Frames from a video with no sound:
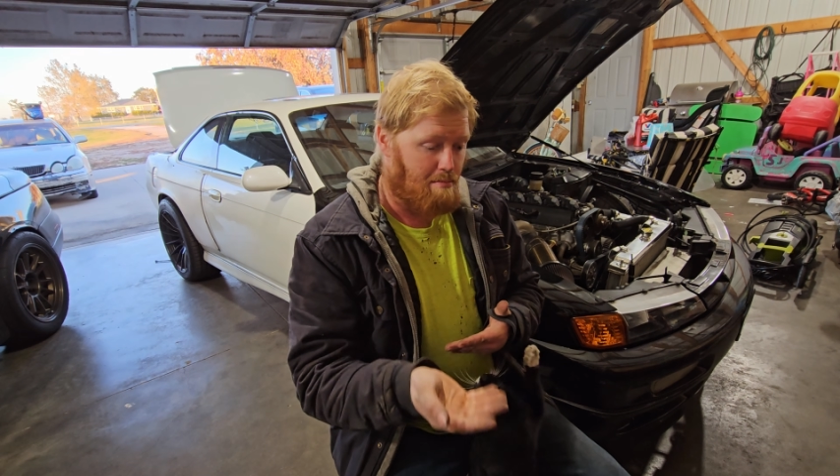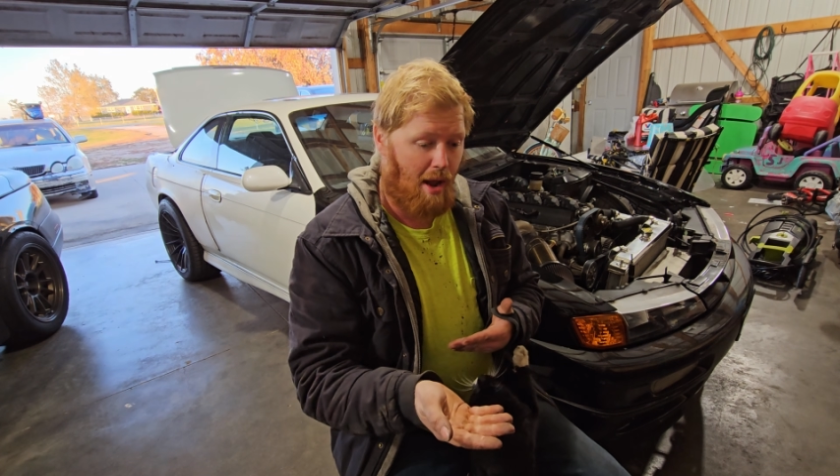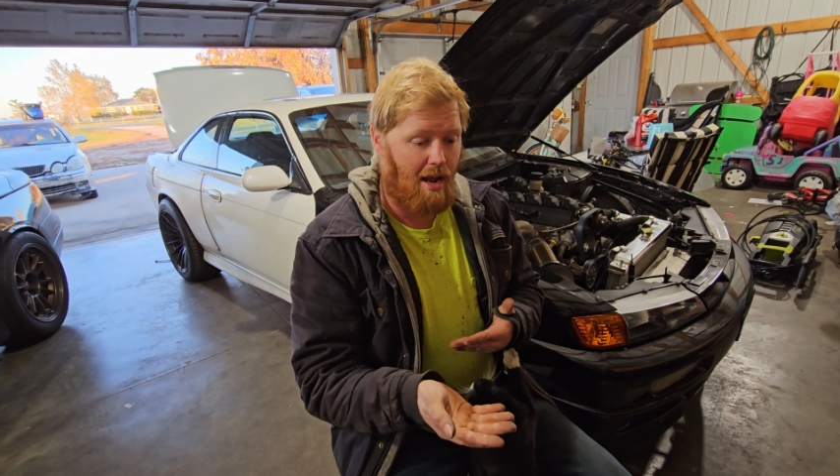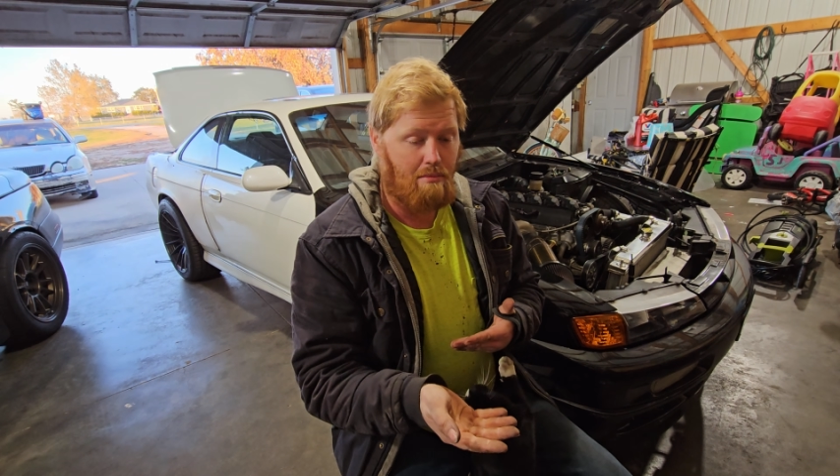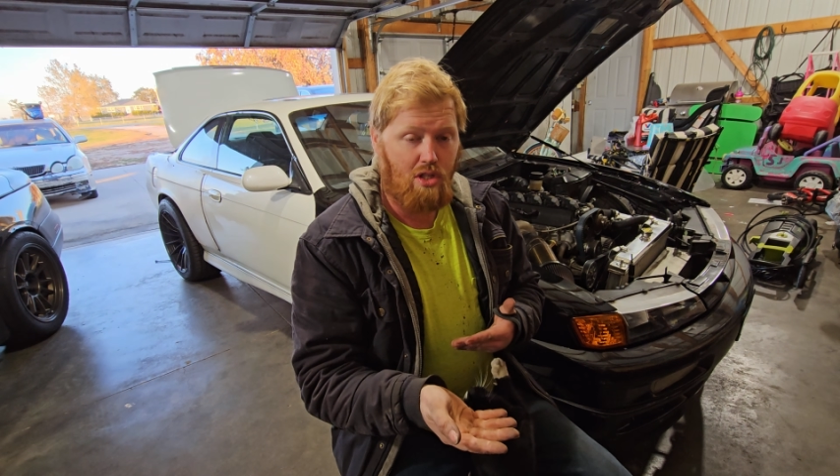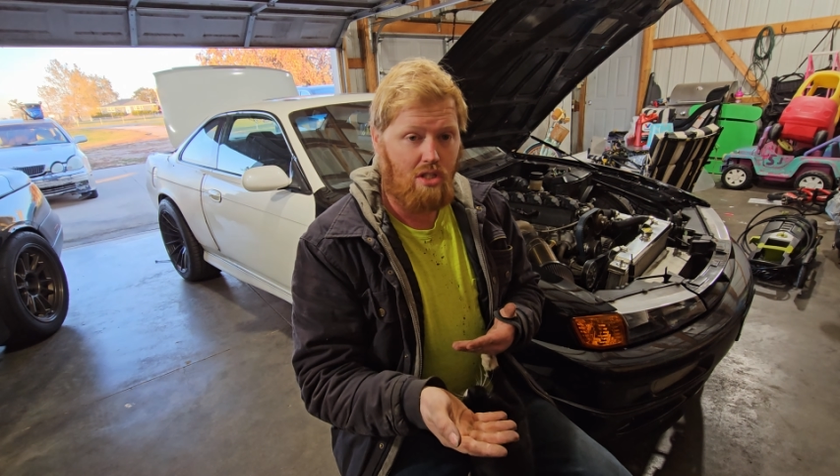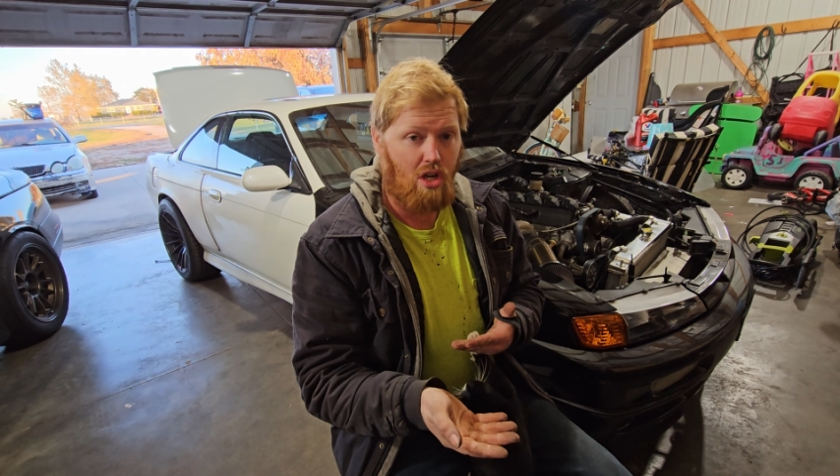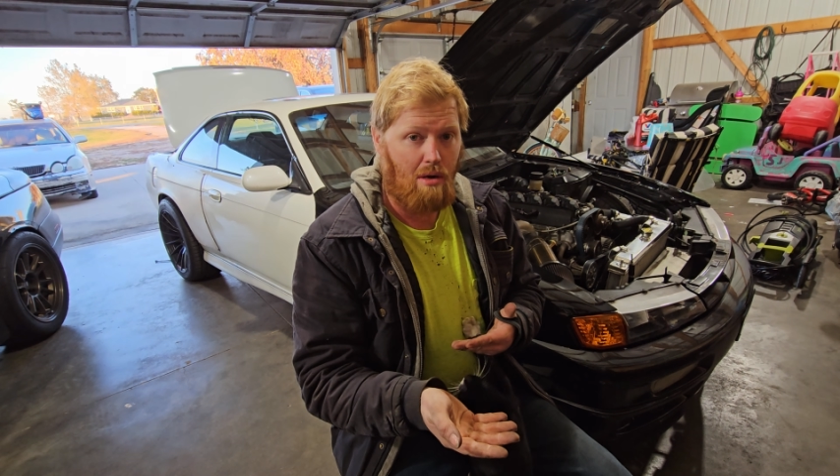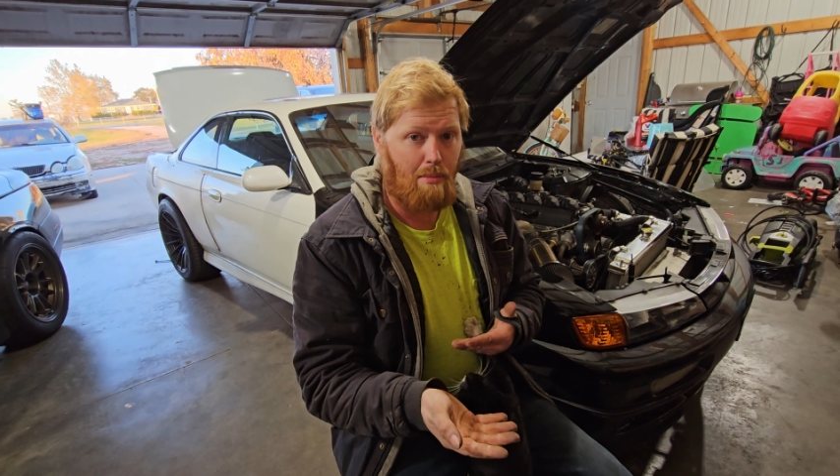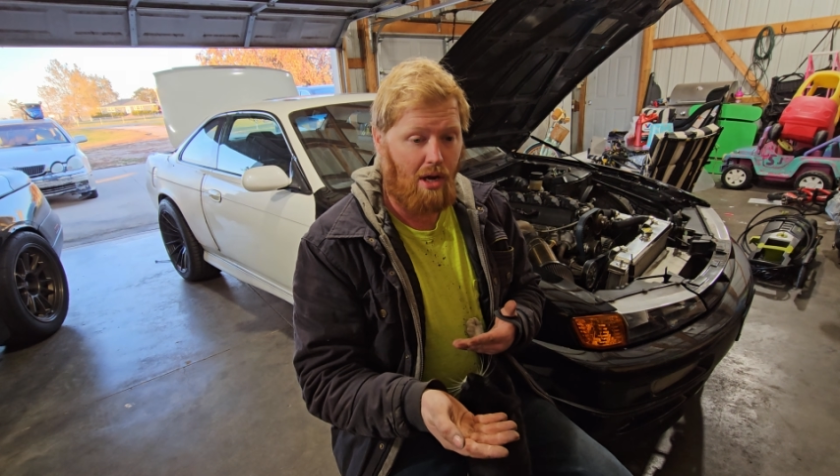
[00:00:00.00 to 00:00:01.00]
bam,
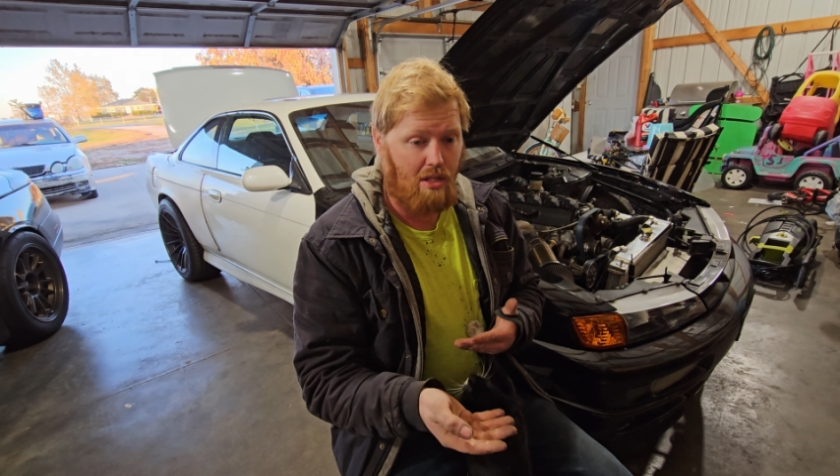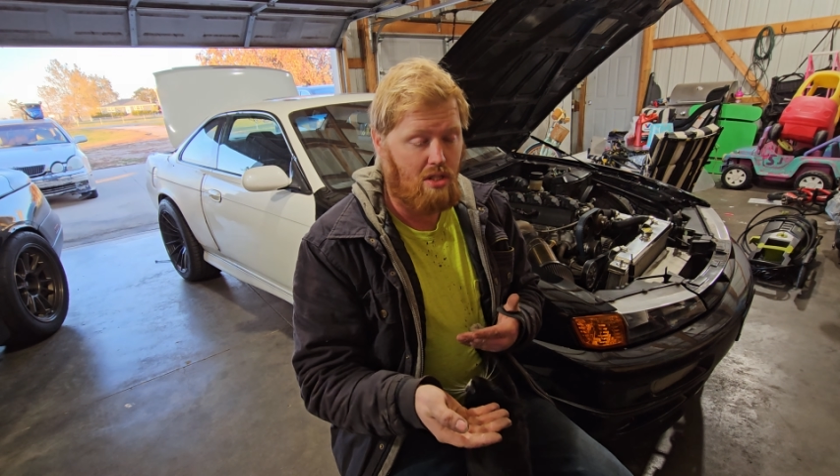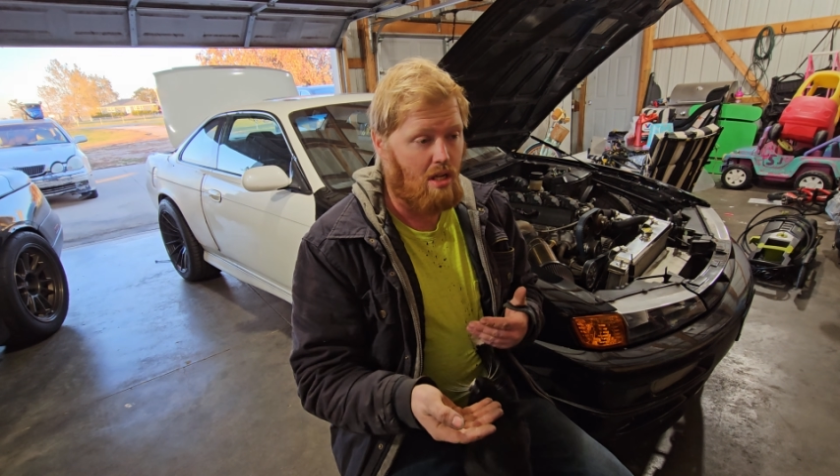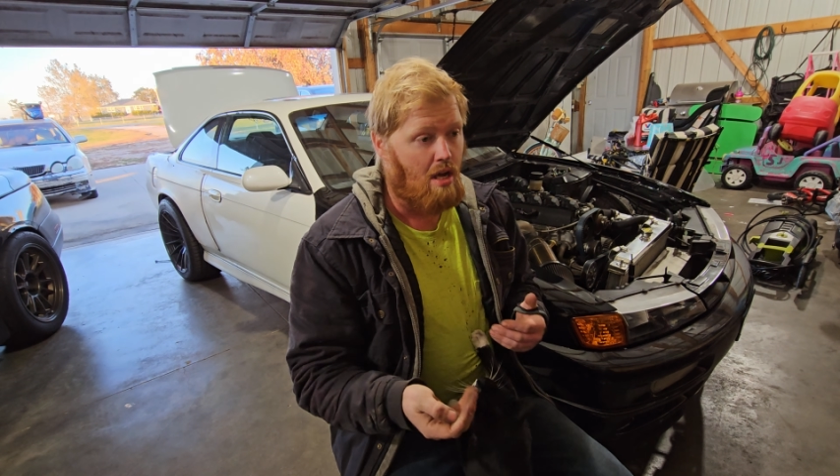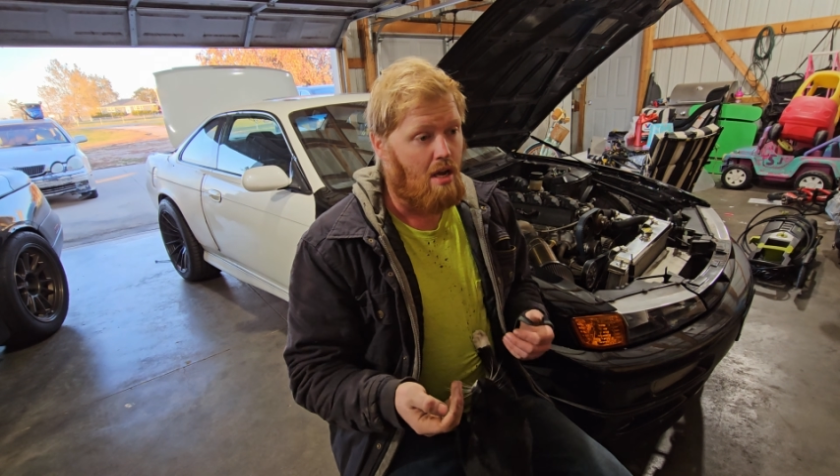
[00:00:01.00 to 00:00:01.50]
$600.